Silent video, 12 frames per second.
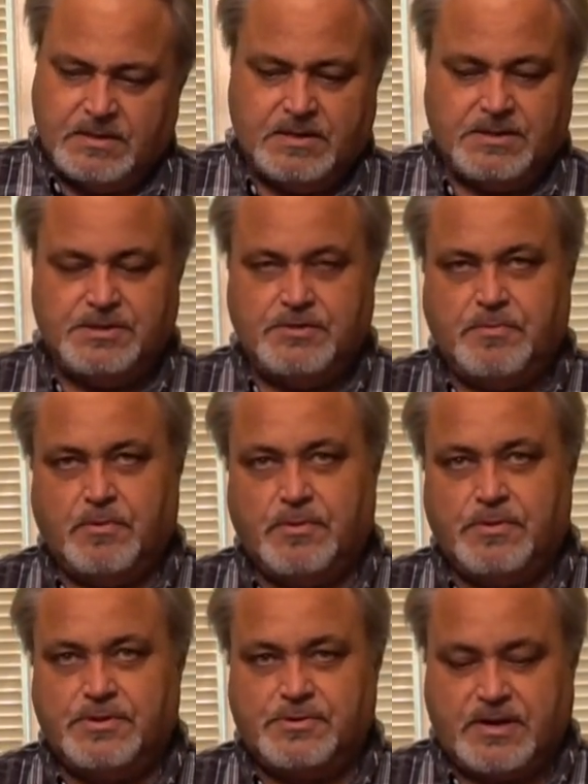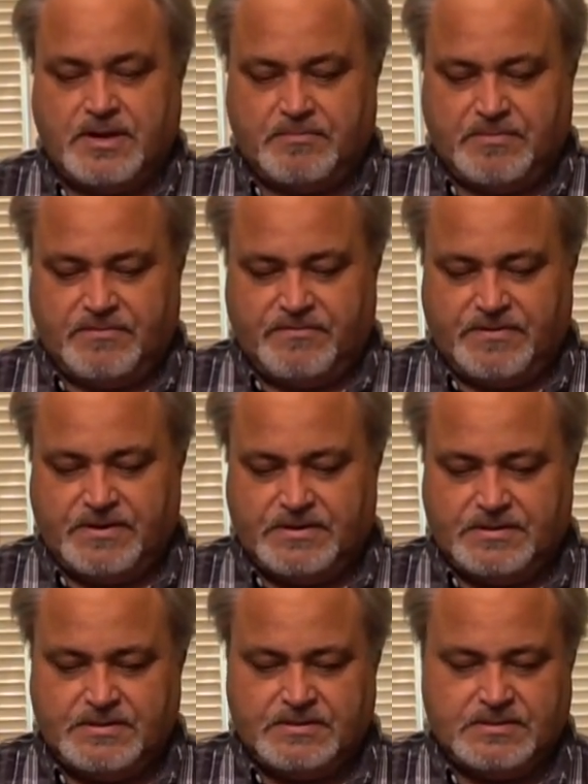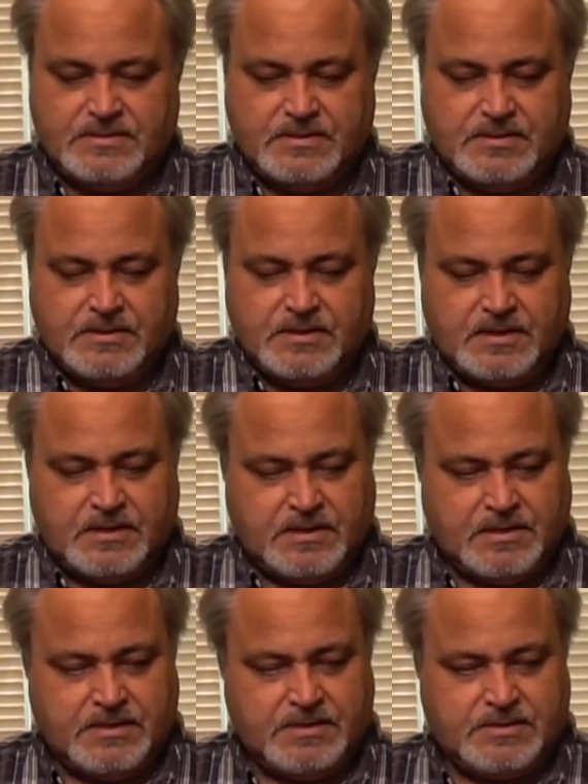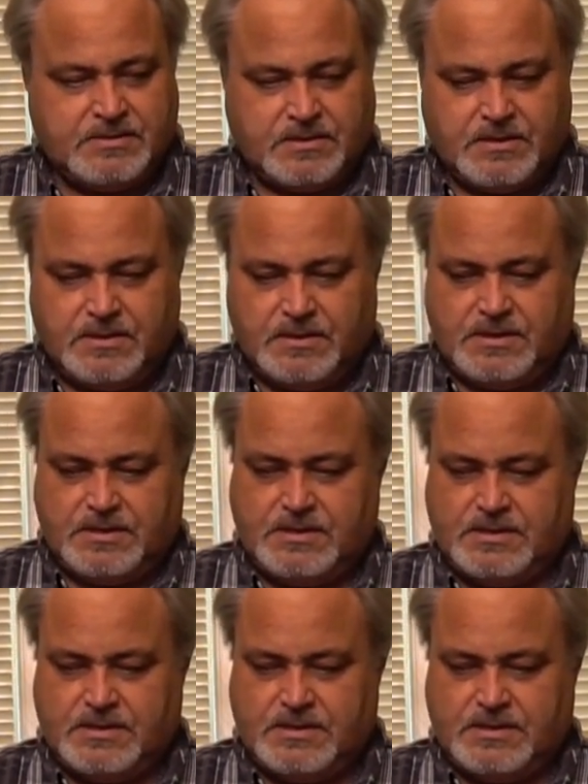as you pour the dram of Cutty Sark,